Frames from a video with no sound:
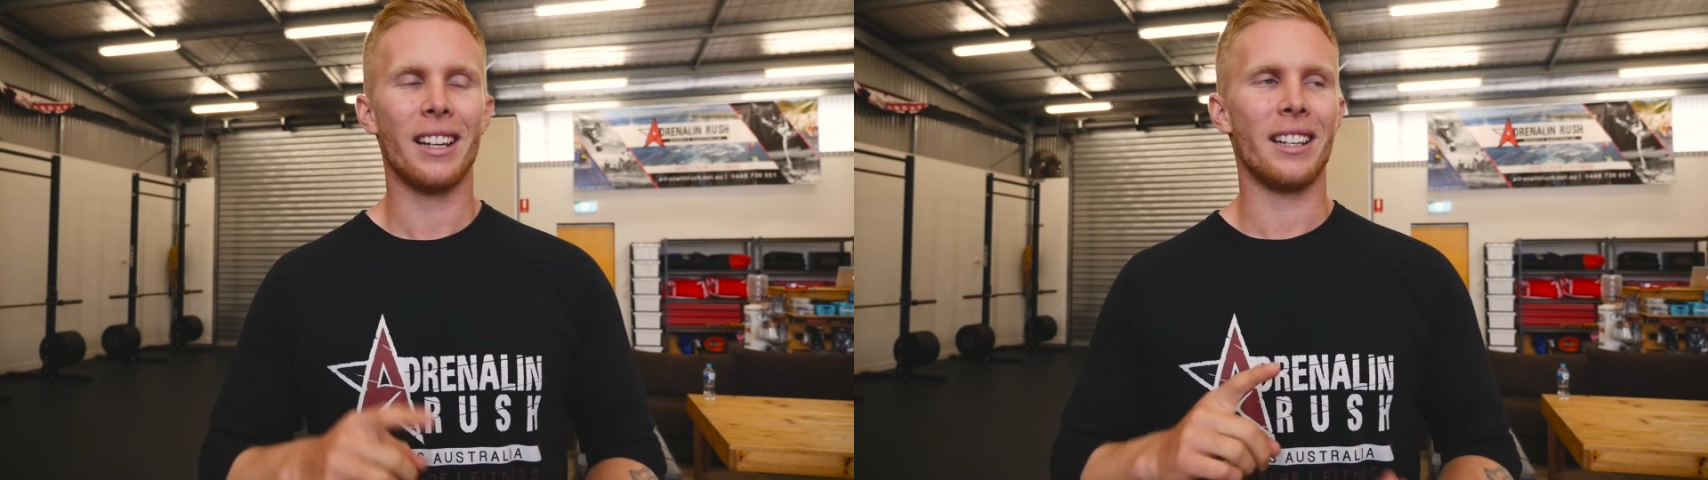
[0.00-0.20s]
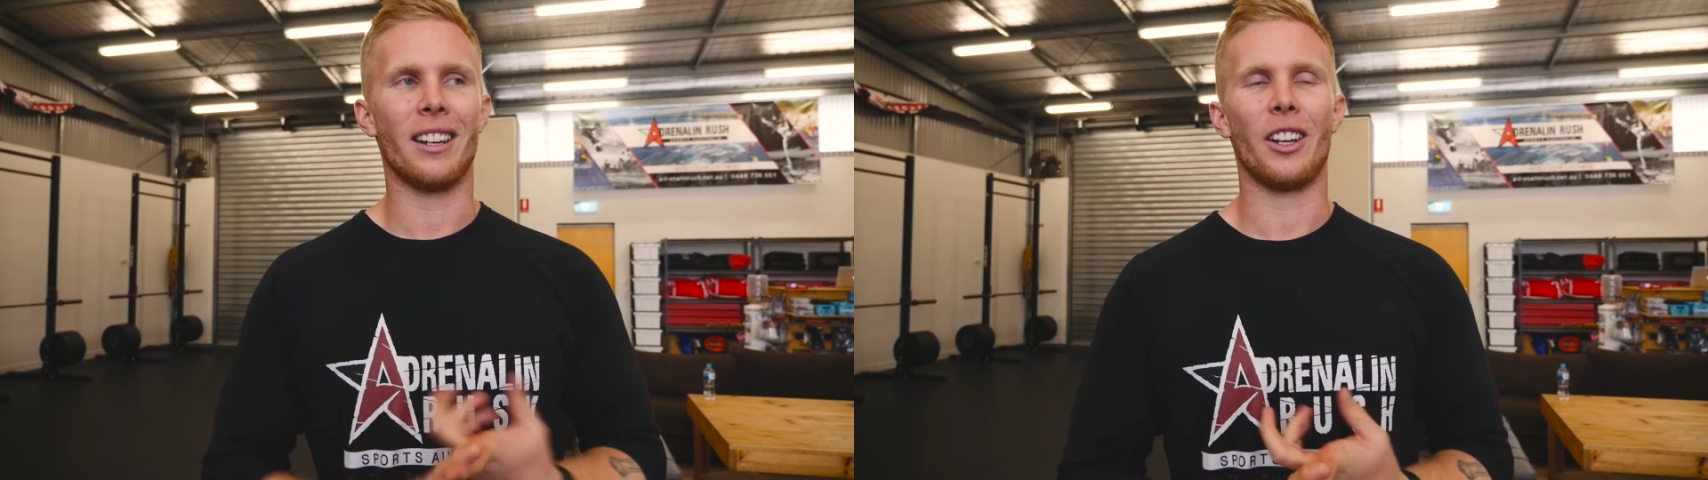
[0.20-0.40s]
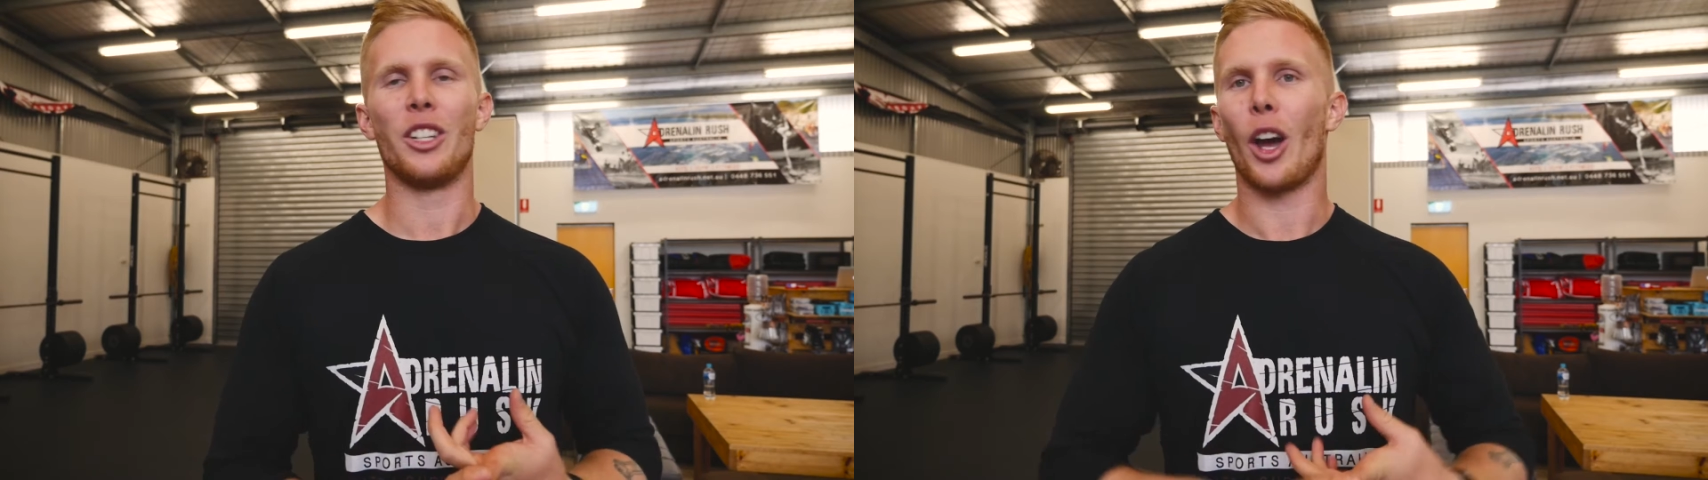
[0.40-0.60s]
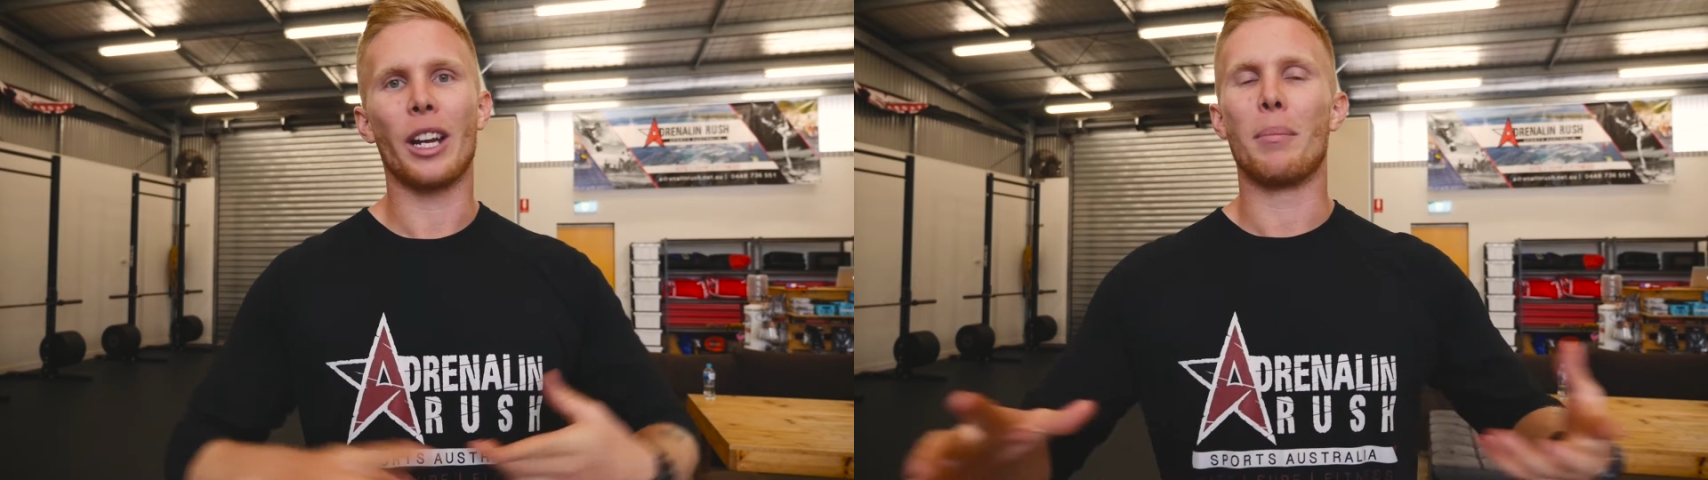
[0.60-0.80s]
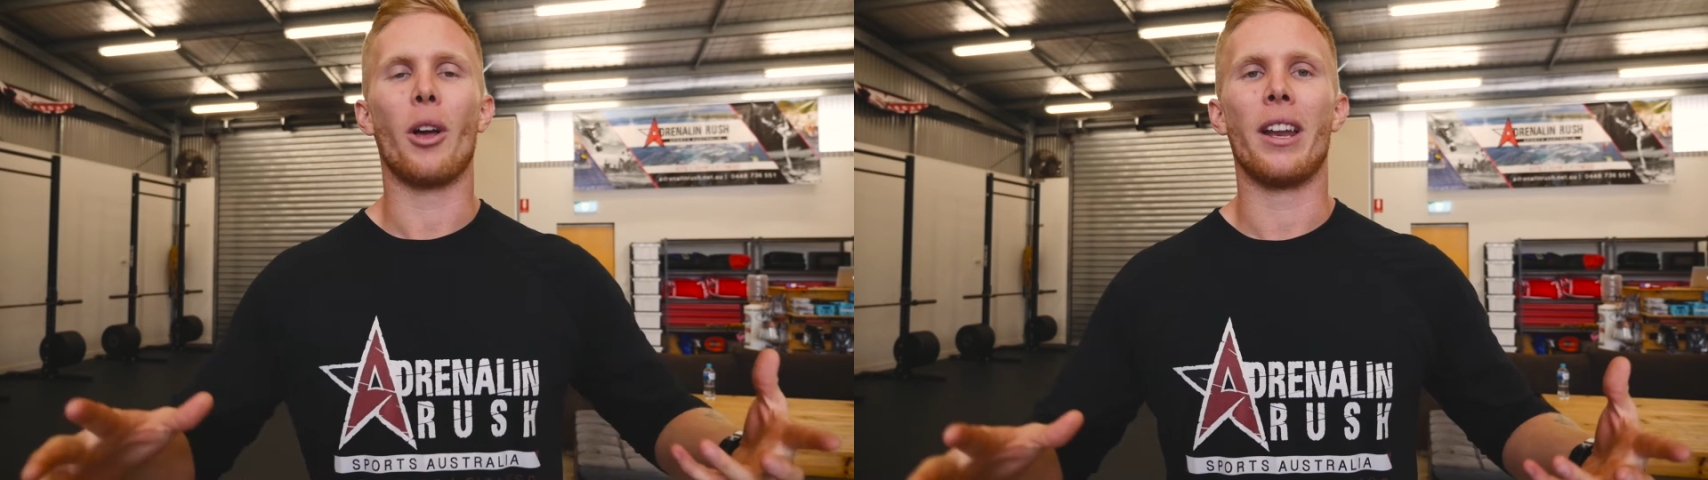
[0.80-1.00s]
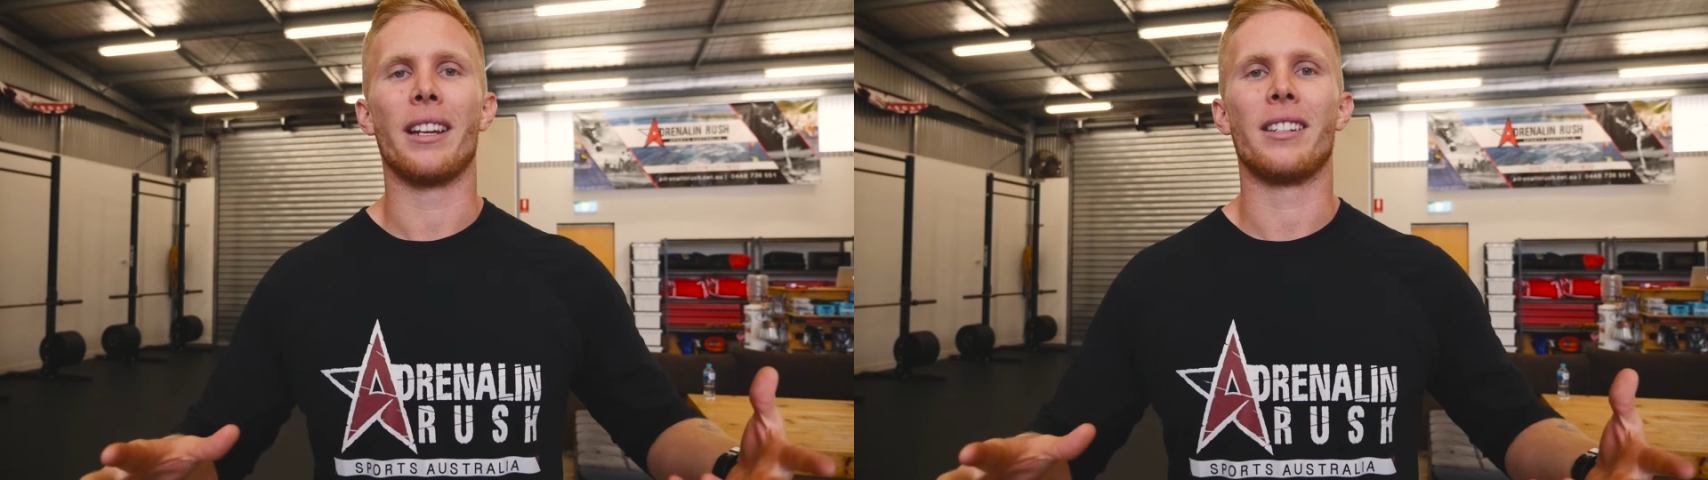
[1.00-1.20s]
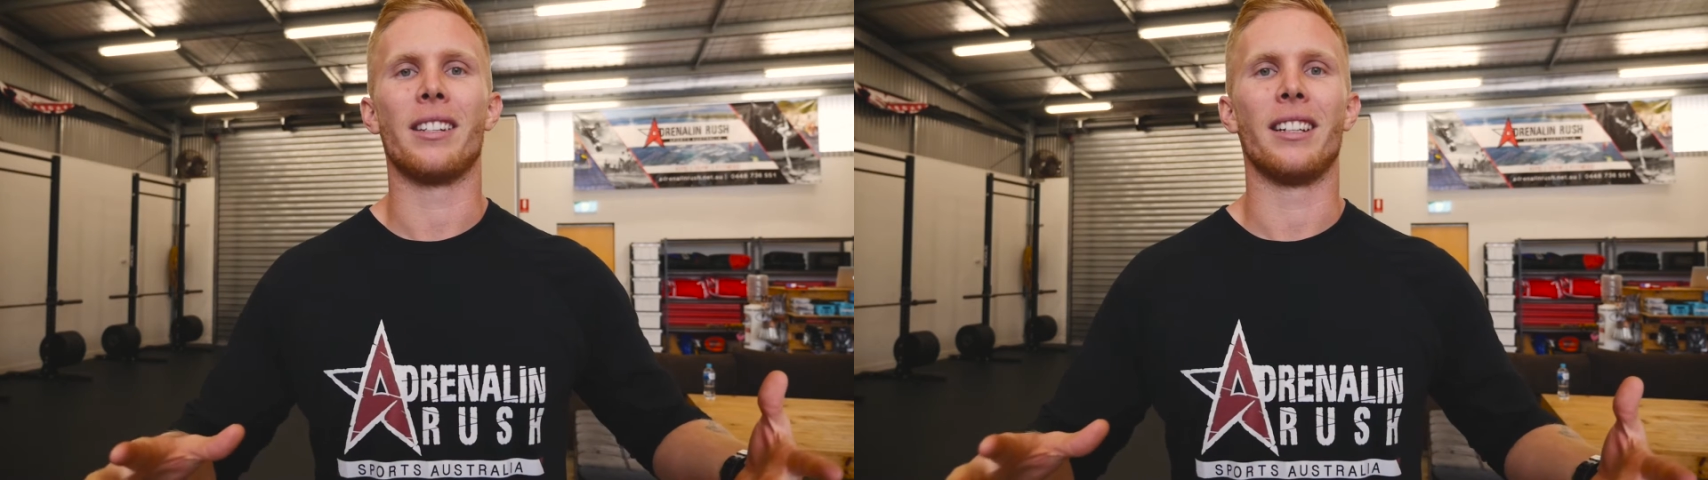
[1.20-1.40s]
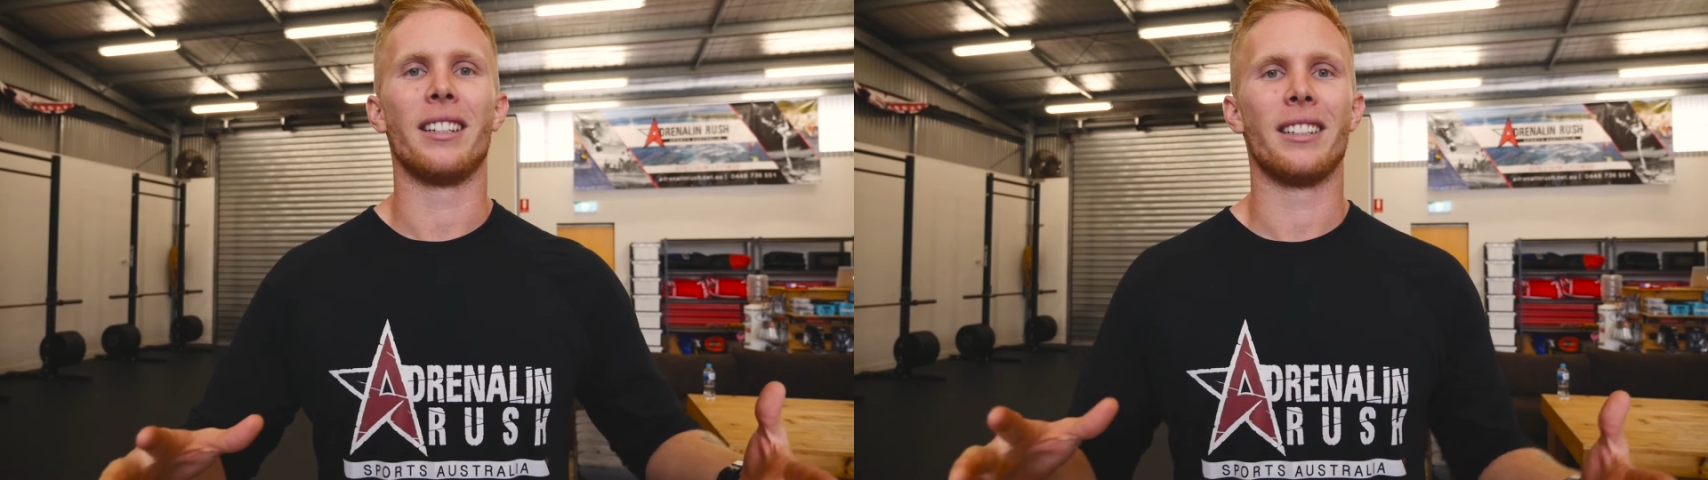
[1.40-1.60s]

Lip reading: You don't get blown out to sea,